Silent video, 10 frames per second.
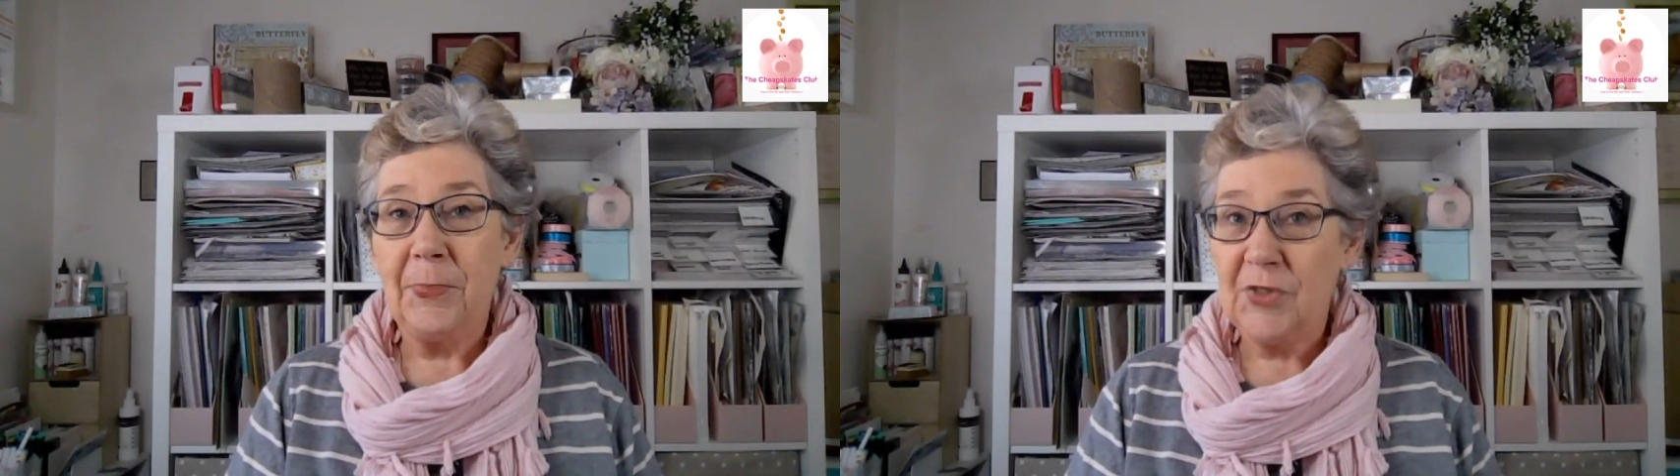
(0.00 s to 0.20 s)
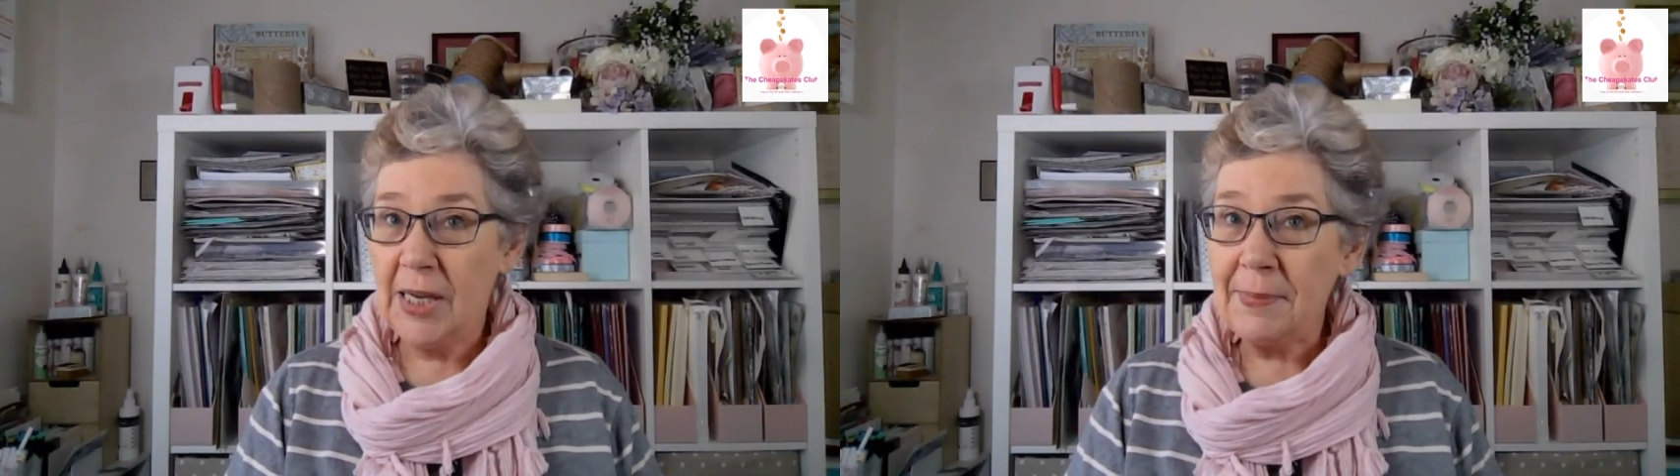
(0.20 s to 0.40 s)

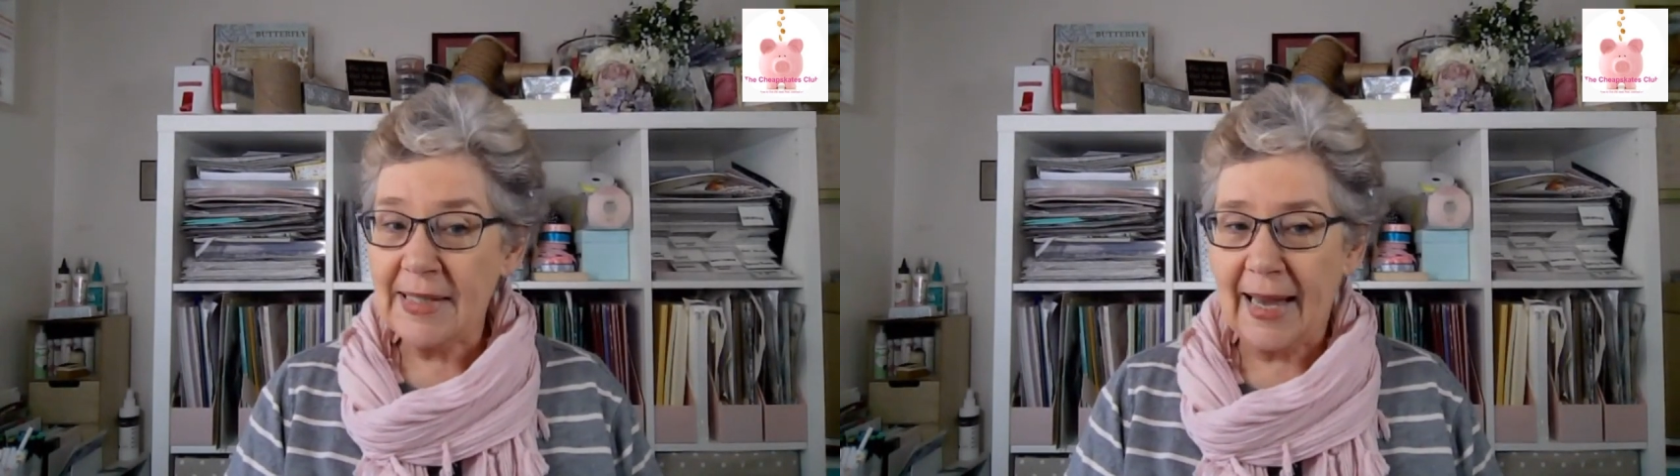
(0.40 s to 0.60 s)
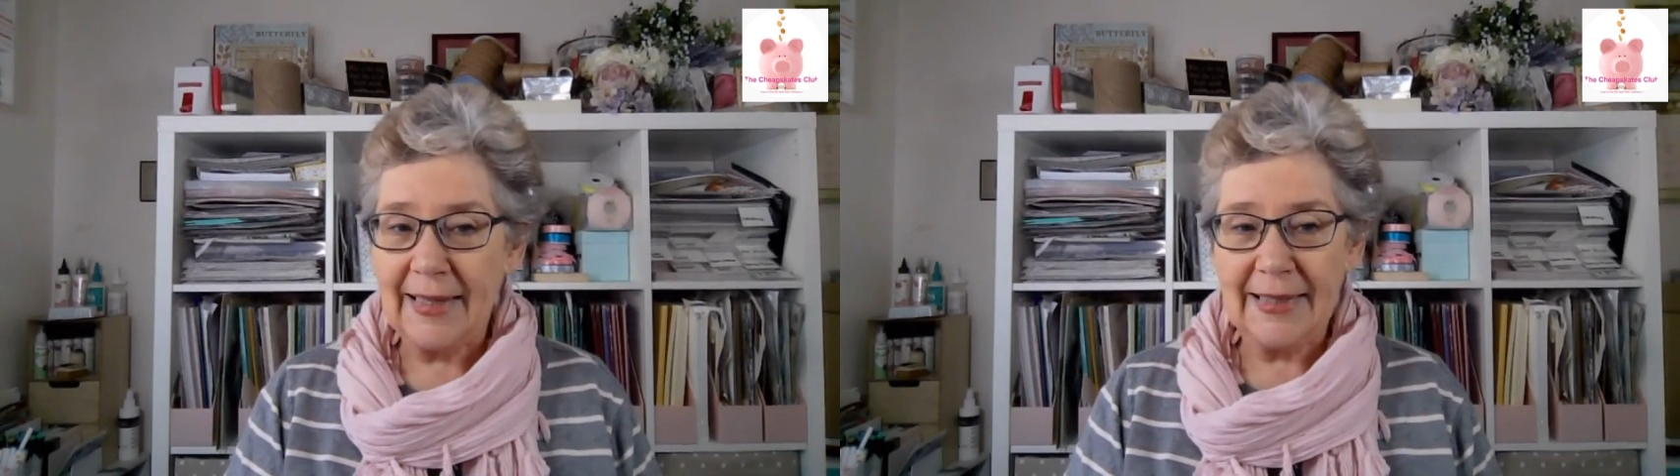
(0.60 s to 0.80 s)

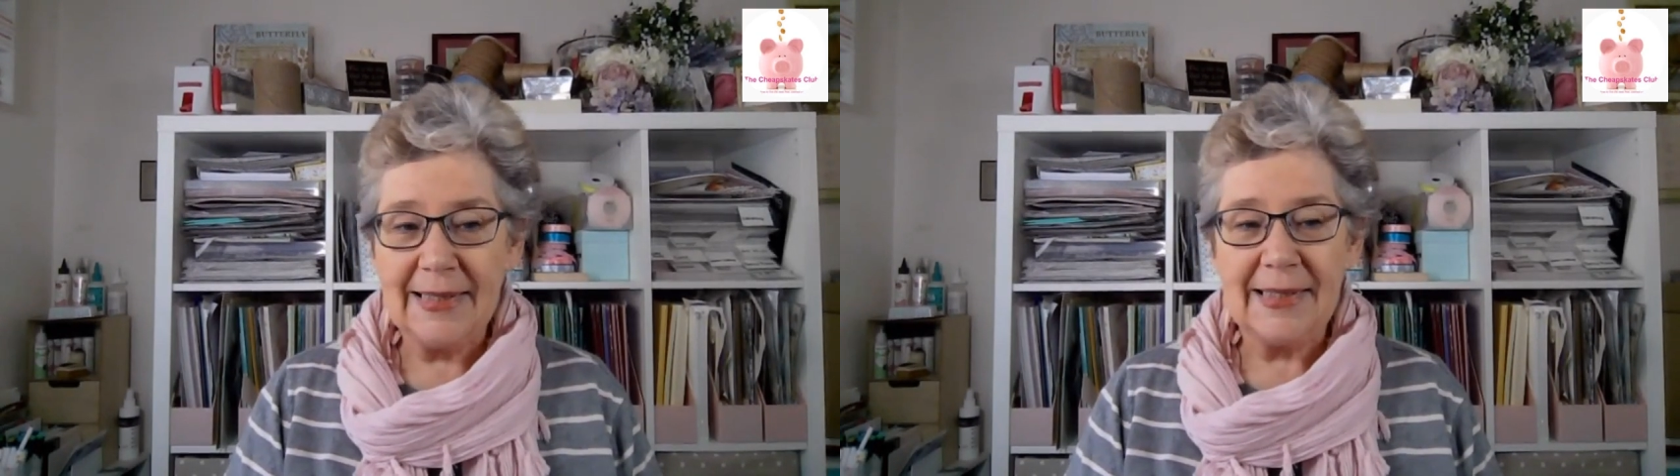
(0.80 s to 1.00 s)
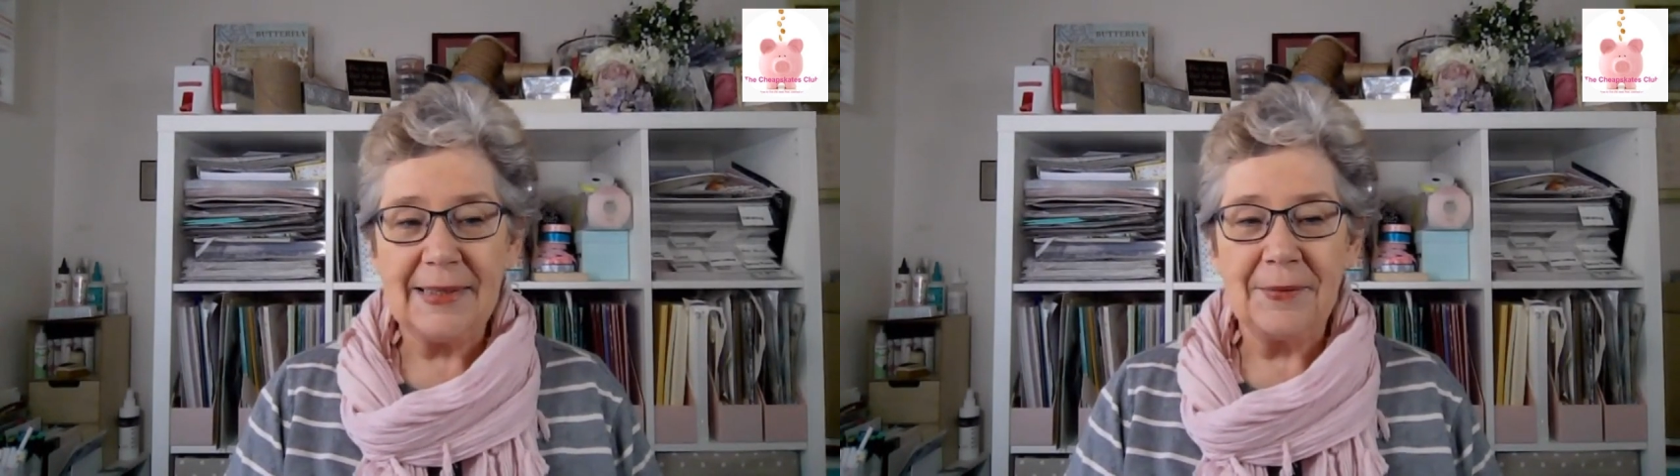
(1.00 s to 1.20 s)

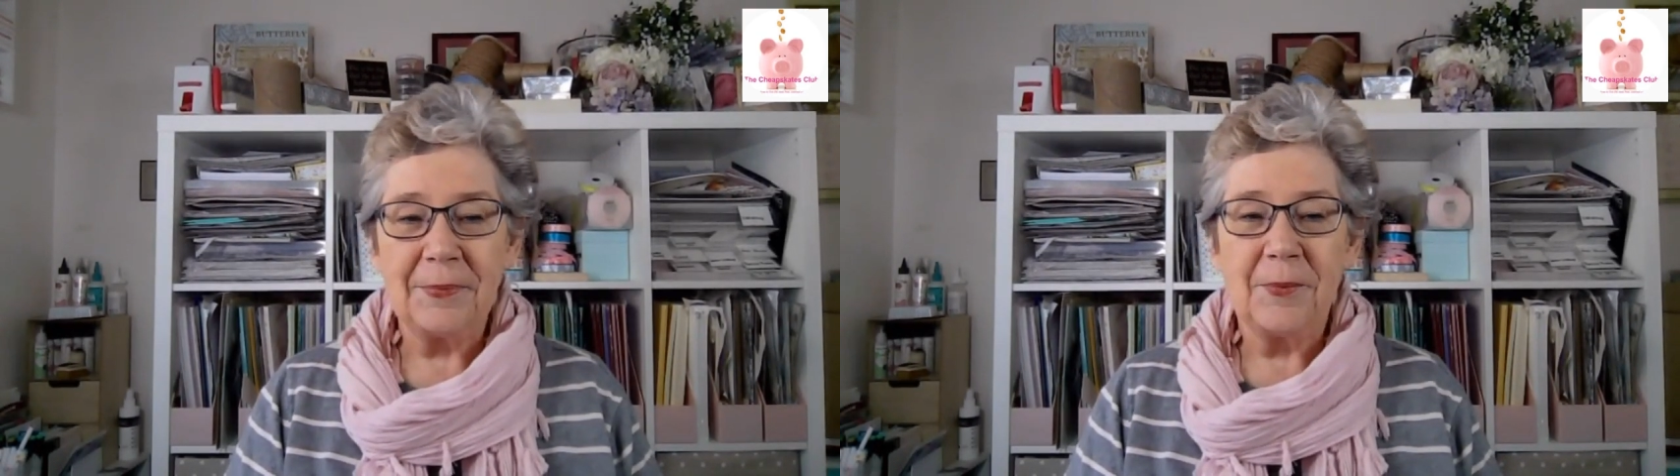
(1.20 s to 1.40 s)
cheapskaters,